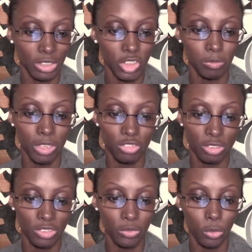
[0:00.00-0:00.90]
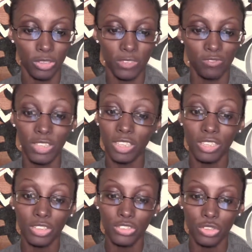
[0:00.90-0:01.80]
expressions of one's
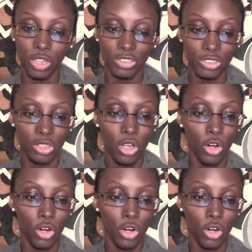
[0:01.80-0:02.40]
feelings, thoughts,